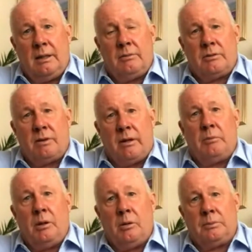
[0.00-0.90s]
He was
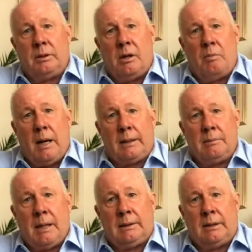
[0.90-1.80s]
ringing me up to go back
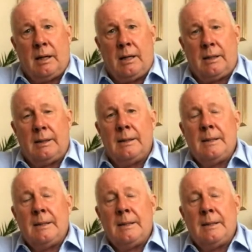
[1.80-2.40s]
to Man United.